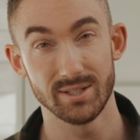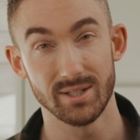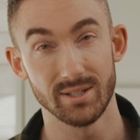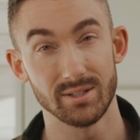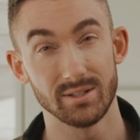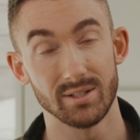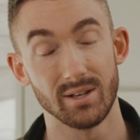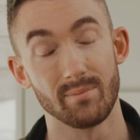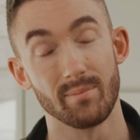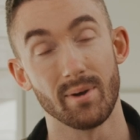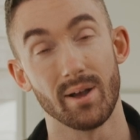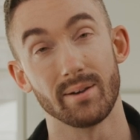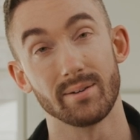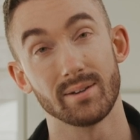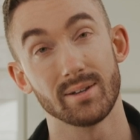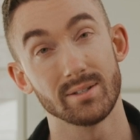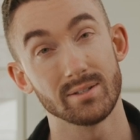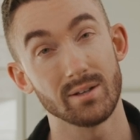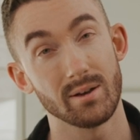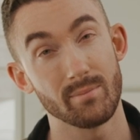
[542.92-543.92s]
system, and
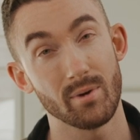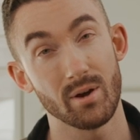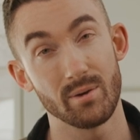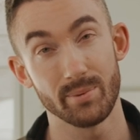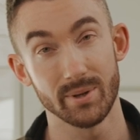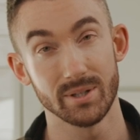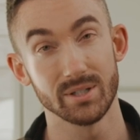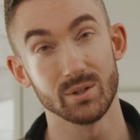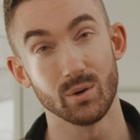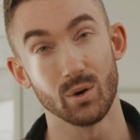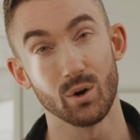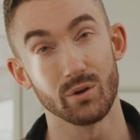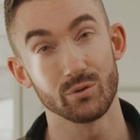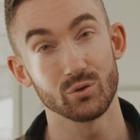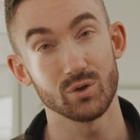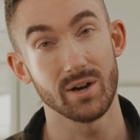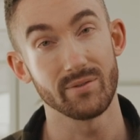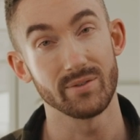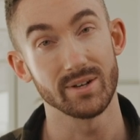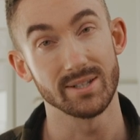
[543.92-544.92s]
because I'm hoping to do a lot of
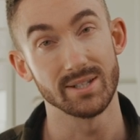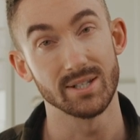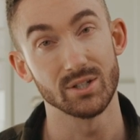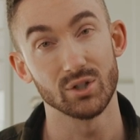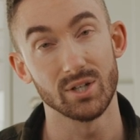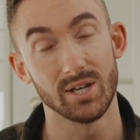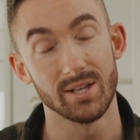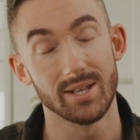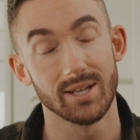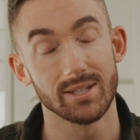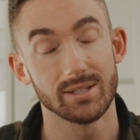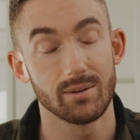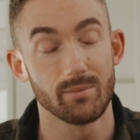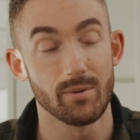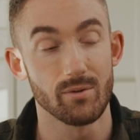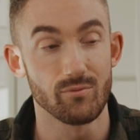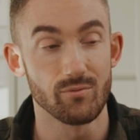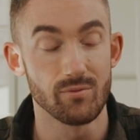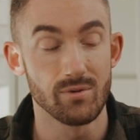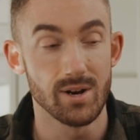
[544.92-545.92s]
traveling this year, that's going
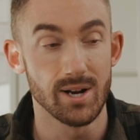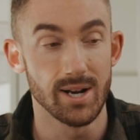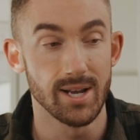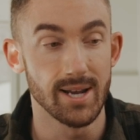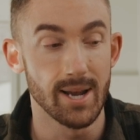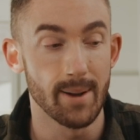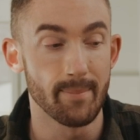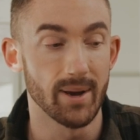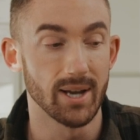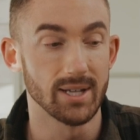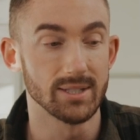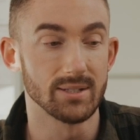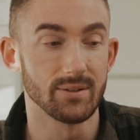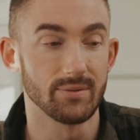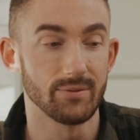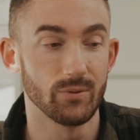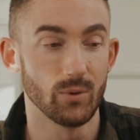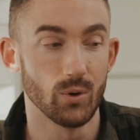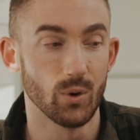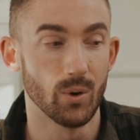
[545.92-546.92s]
to be really amazing
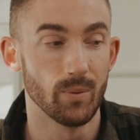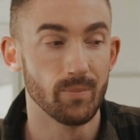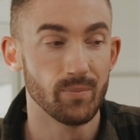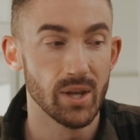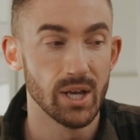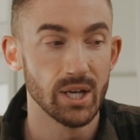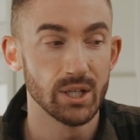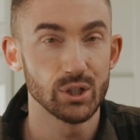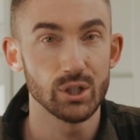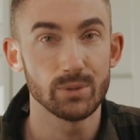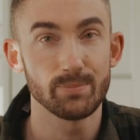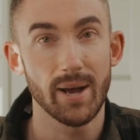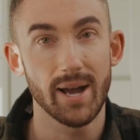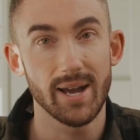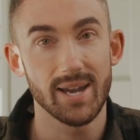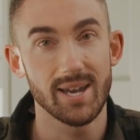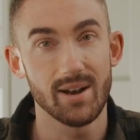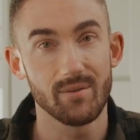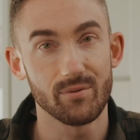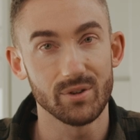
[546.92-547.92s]
for just
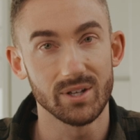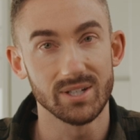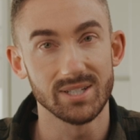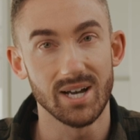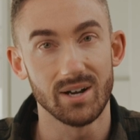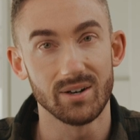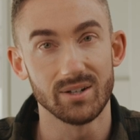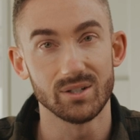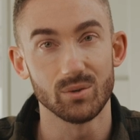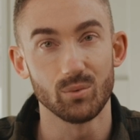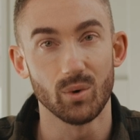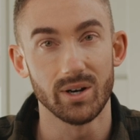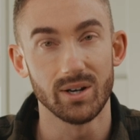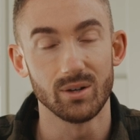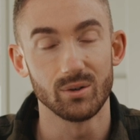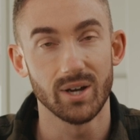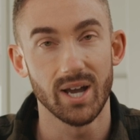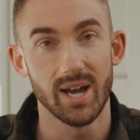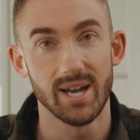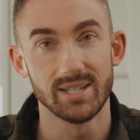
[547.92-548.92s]
packing everything down into one
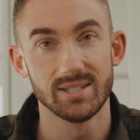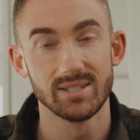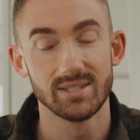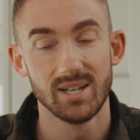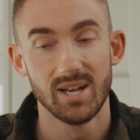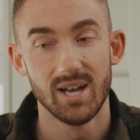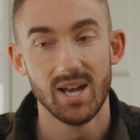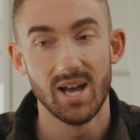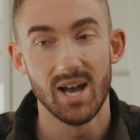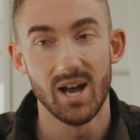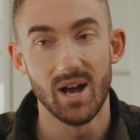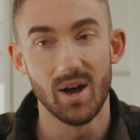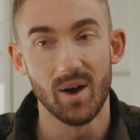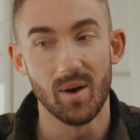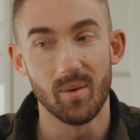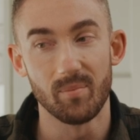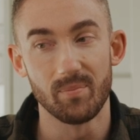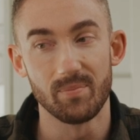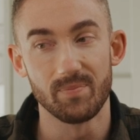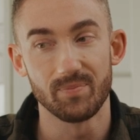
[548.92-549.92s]
little case
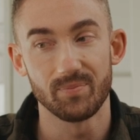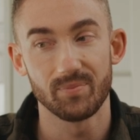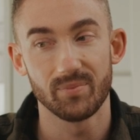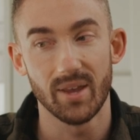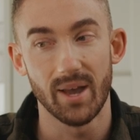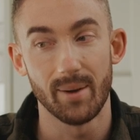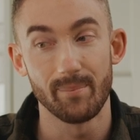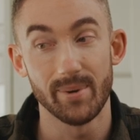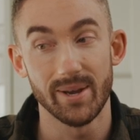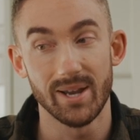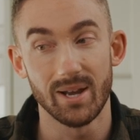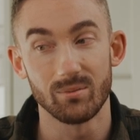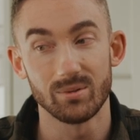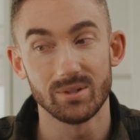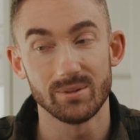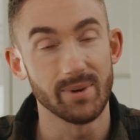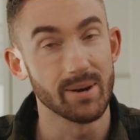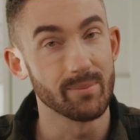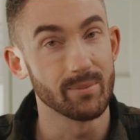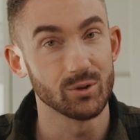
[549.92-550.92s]
and being able
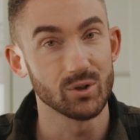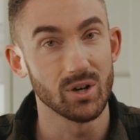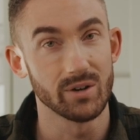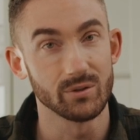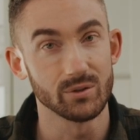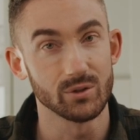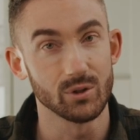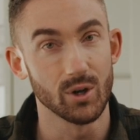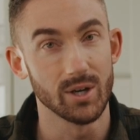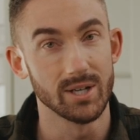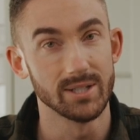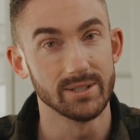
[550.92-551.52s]
to make my travels a lot